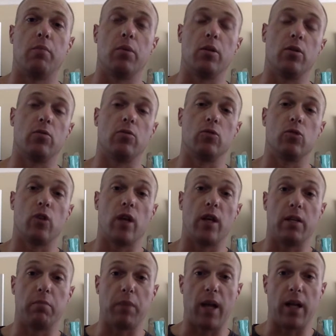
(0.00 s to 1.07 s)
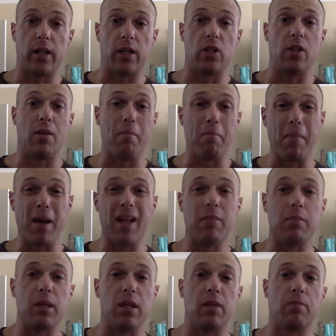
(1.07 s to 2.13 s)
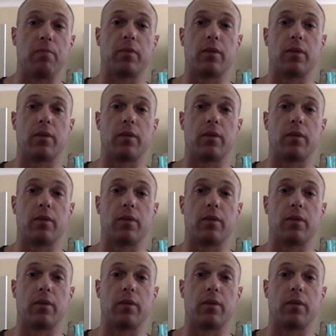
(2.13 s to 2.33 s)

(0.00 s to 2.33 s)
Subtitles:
personal training package that may be